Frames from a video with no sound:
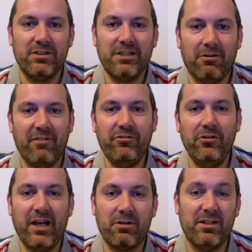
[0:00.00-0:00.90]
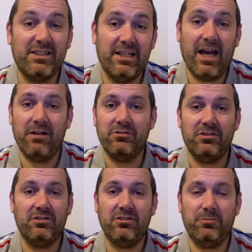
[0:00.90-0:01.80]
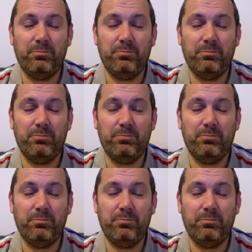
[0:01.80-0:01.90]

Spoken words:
So I threw that question out just